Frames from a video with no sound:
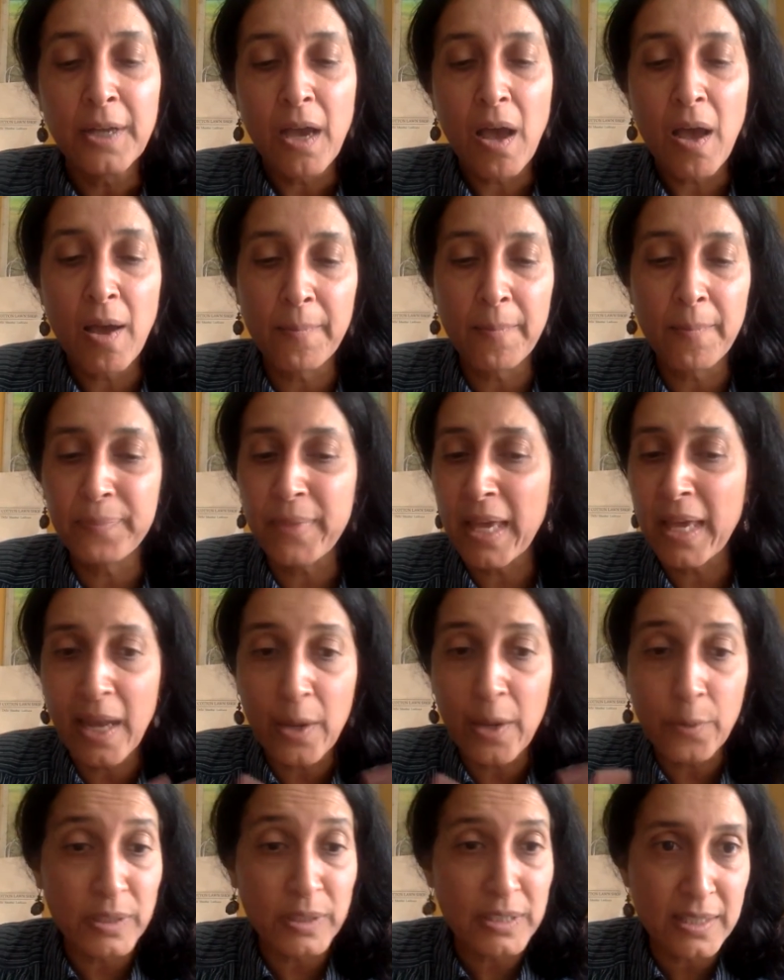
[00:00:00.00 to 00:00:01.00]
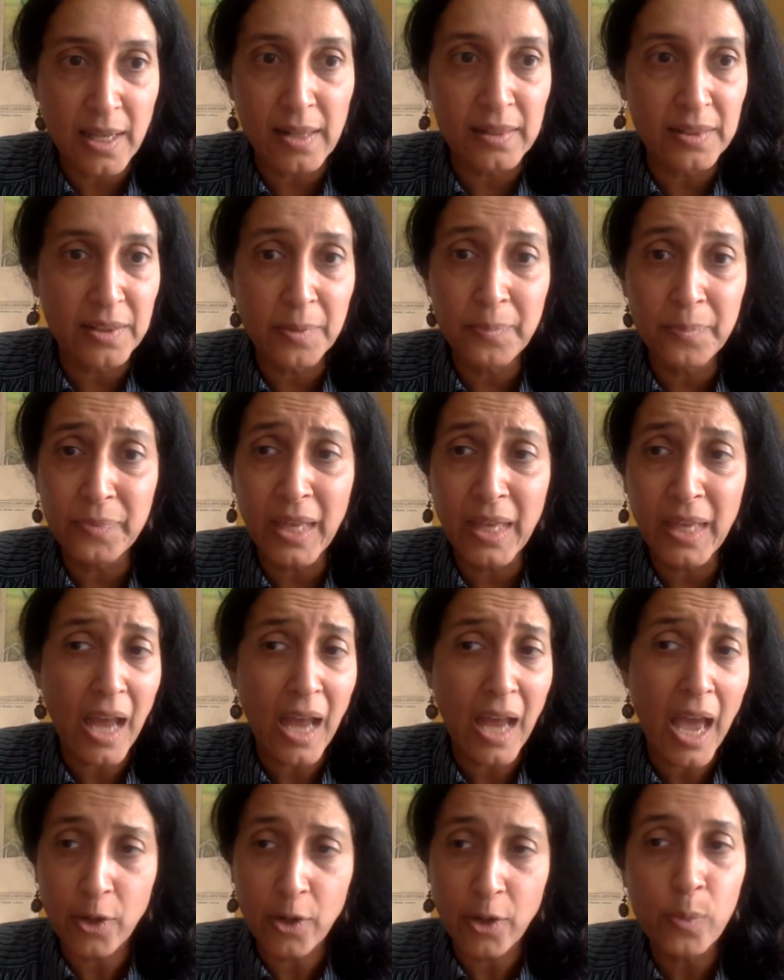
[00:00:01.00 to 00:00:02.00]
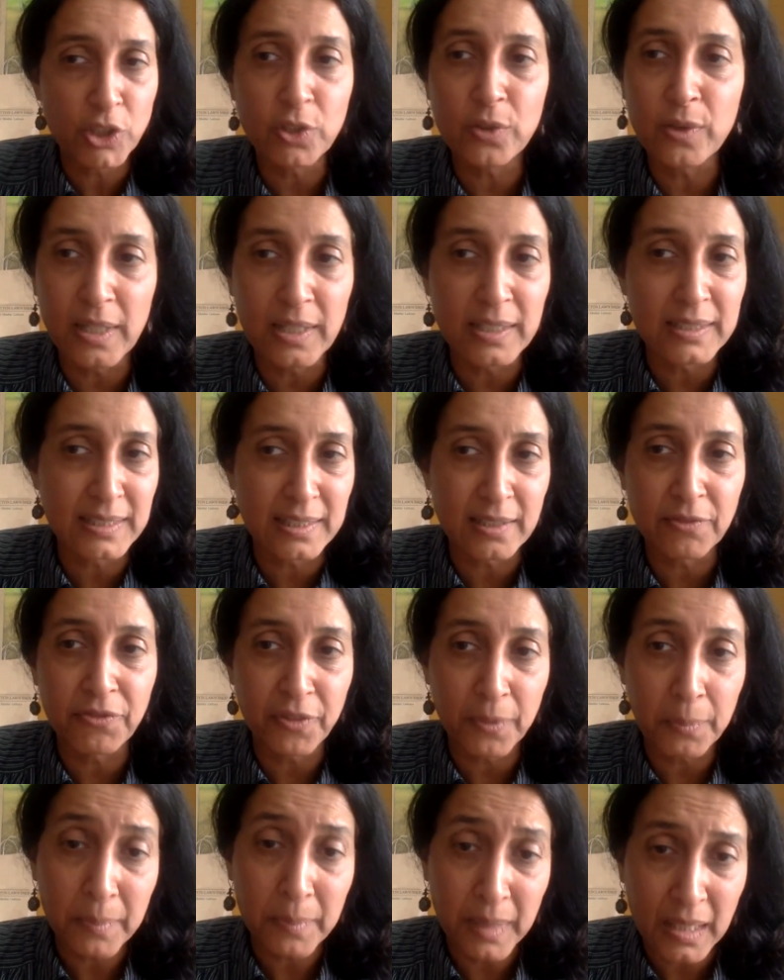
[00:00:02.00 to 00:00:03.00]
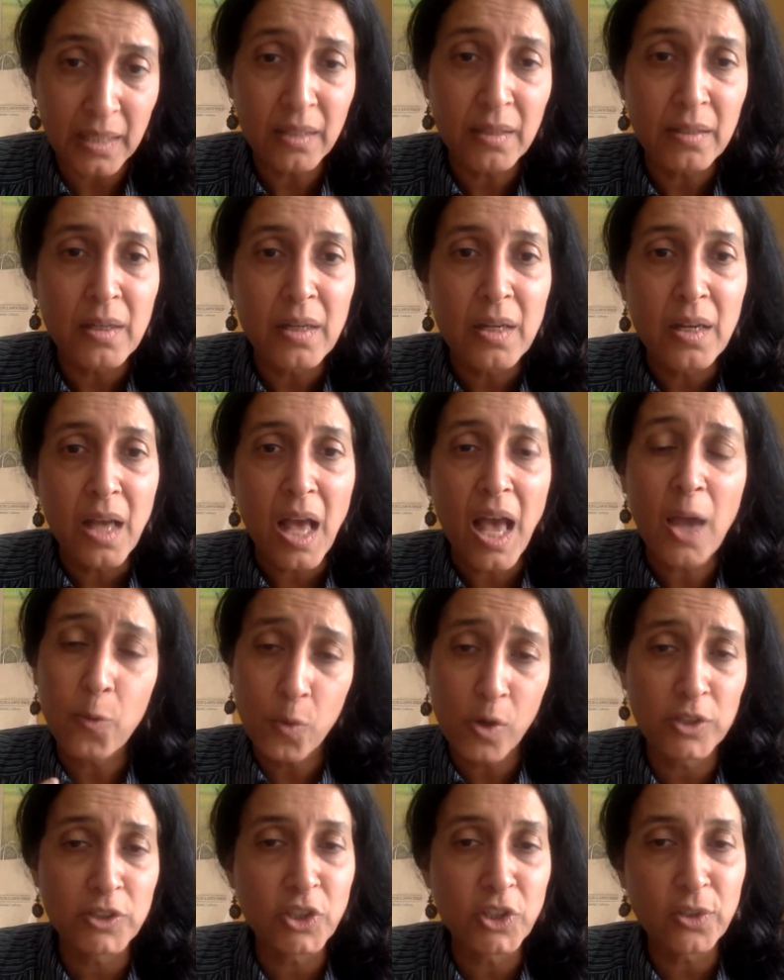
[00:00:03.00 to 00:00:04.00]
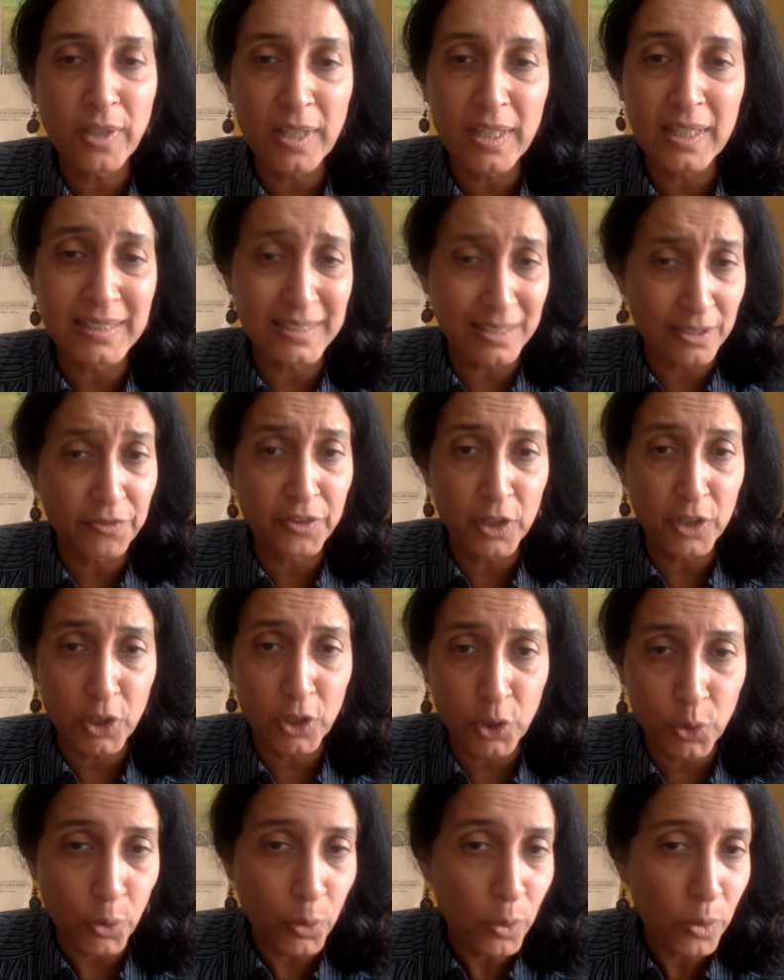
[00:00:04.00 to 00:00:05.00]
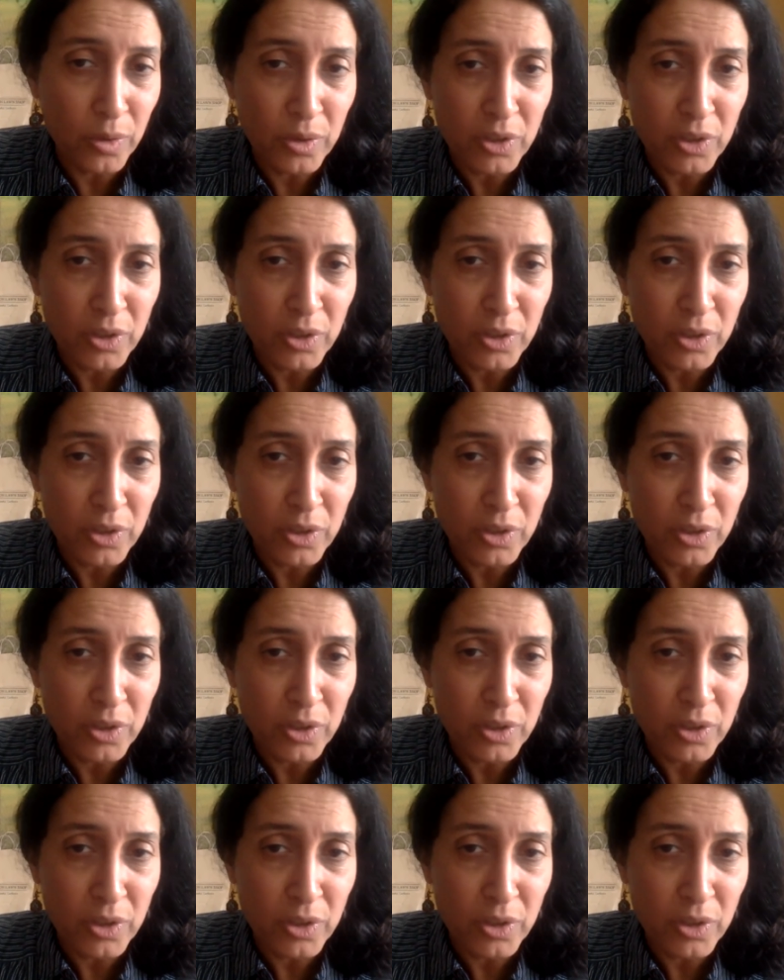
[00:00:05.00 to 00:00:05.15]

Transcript: And I would tell them that I don't want you to listen for me. I want you to listen for you.